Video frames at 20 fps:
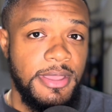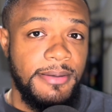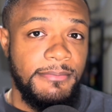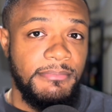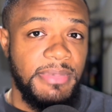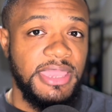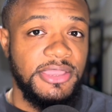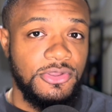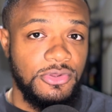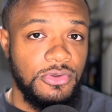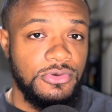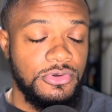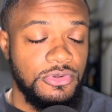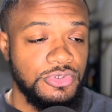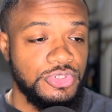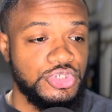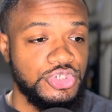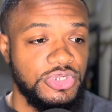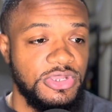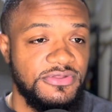
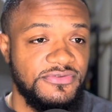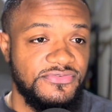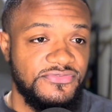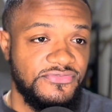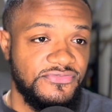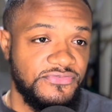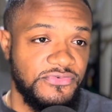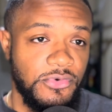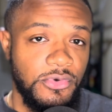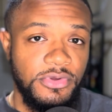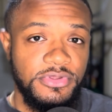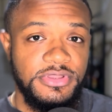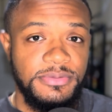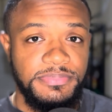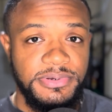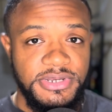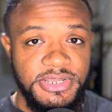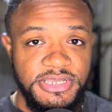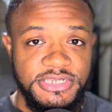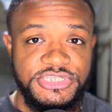micronutrient for the
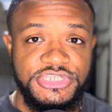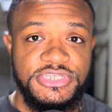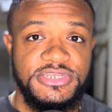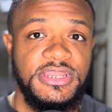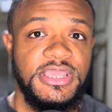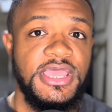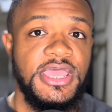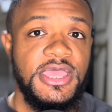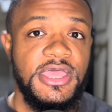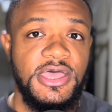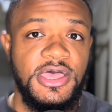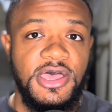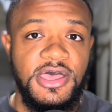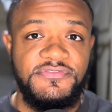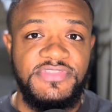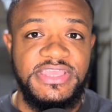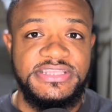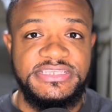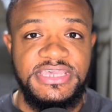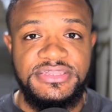production
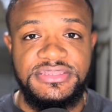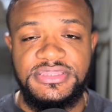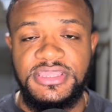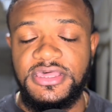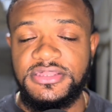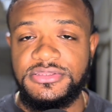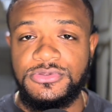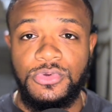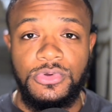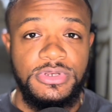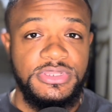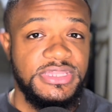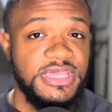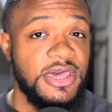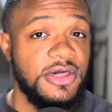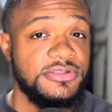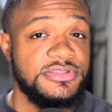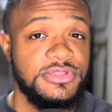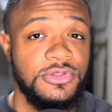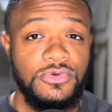of that testosterone. It's
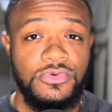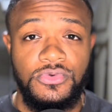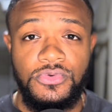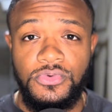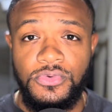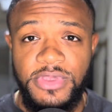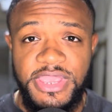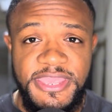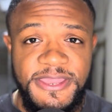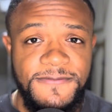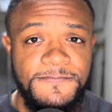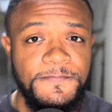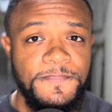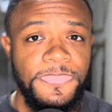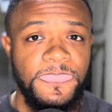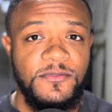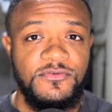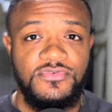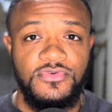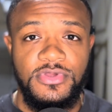also great
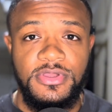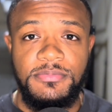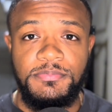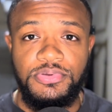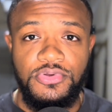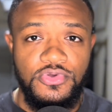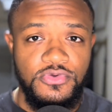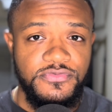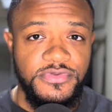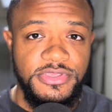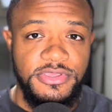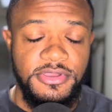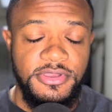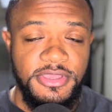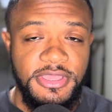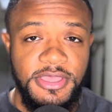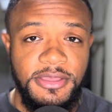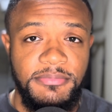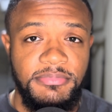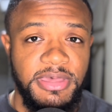for improving your
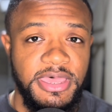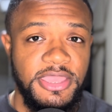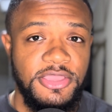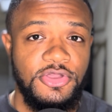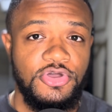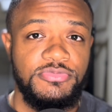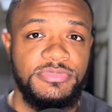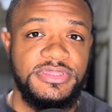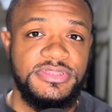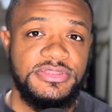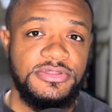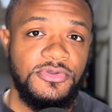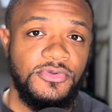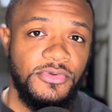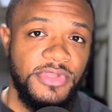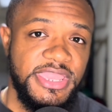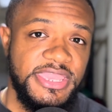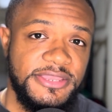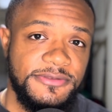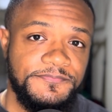gut biome. It's
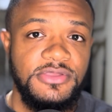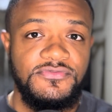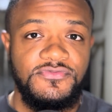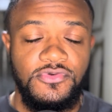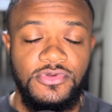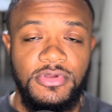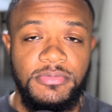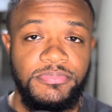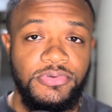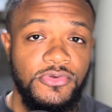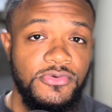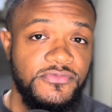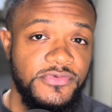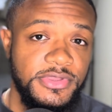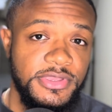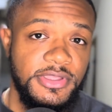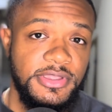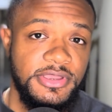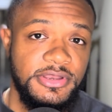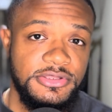great for improving
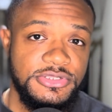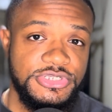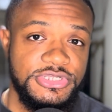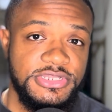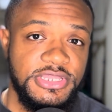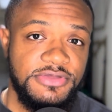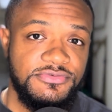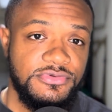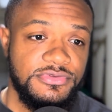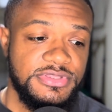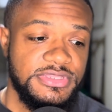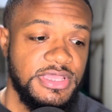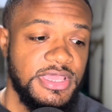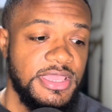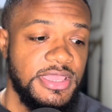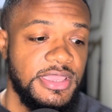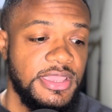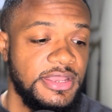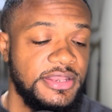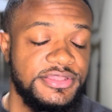your energy levels,
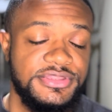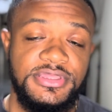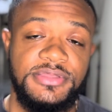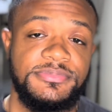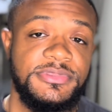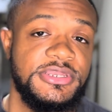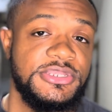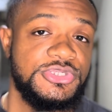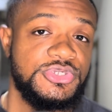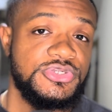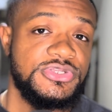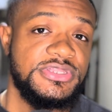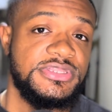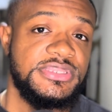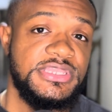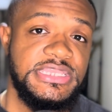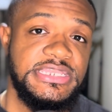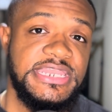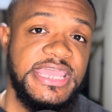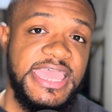and it's something that you just
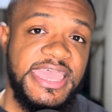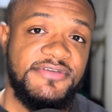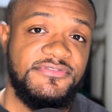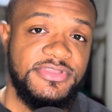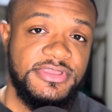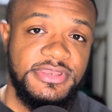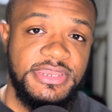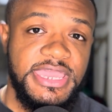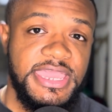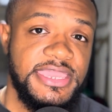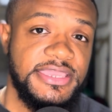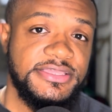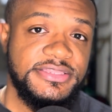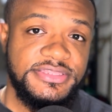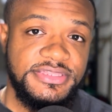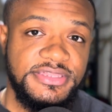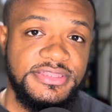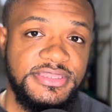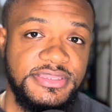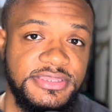need to have in your diet
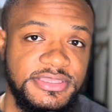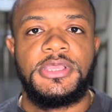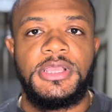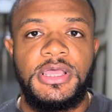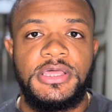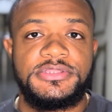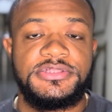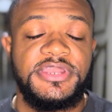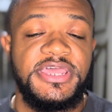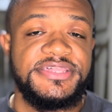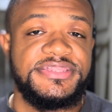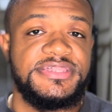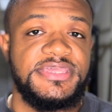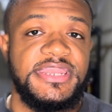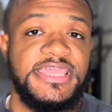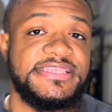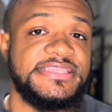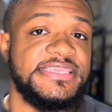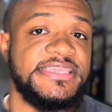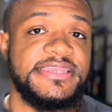consistently. So that's
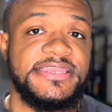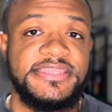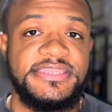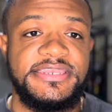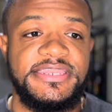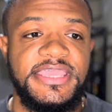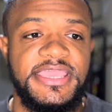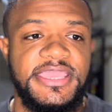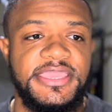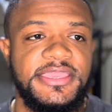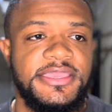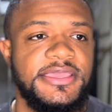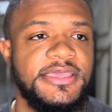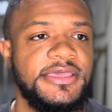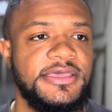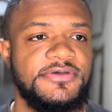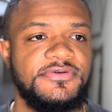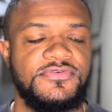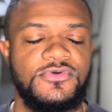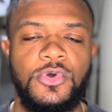it. At the end of the day,
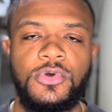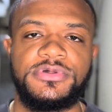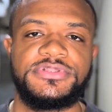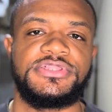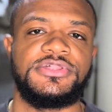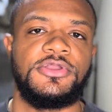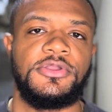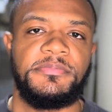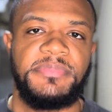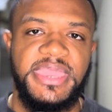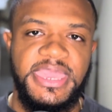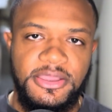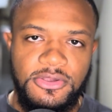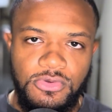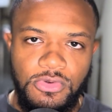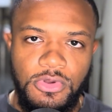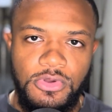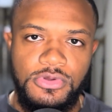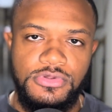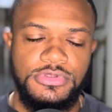of course, your
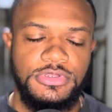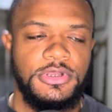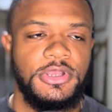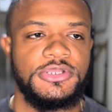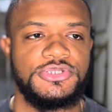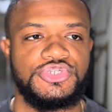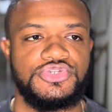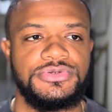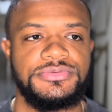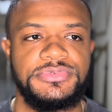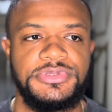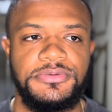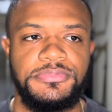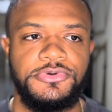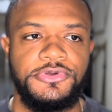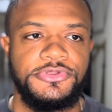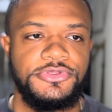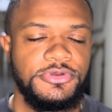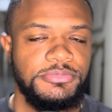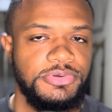macros are extremely
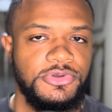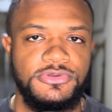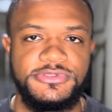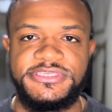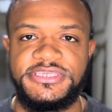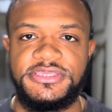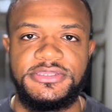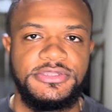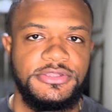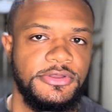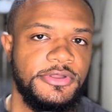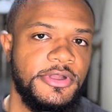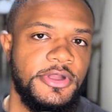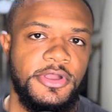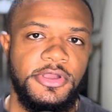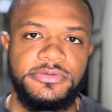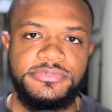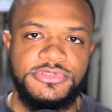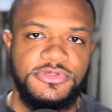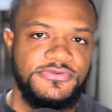important, your proteins, your
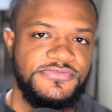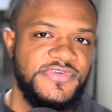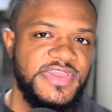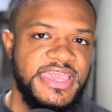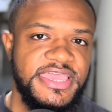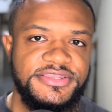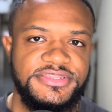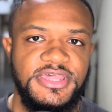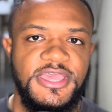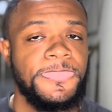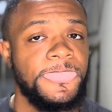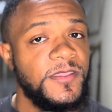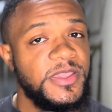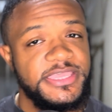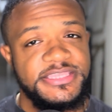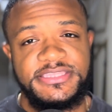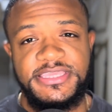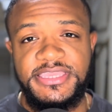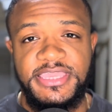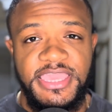carbs, your fats.
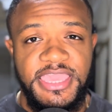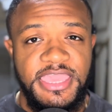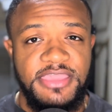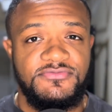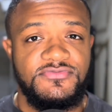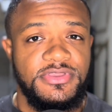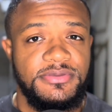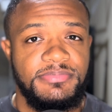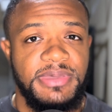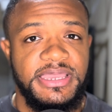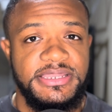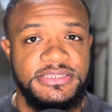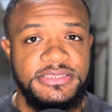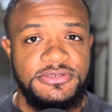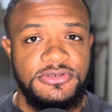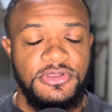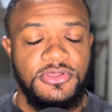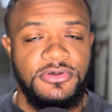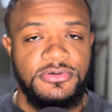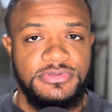I think everybody
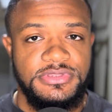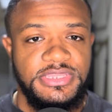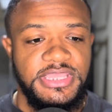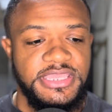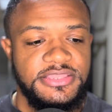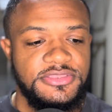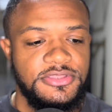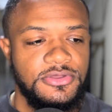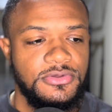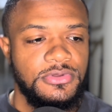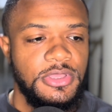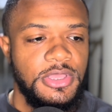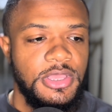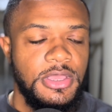knows that though.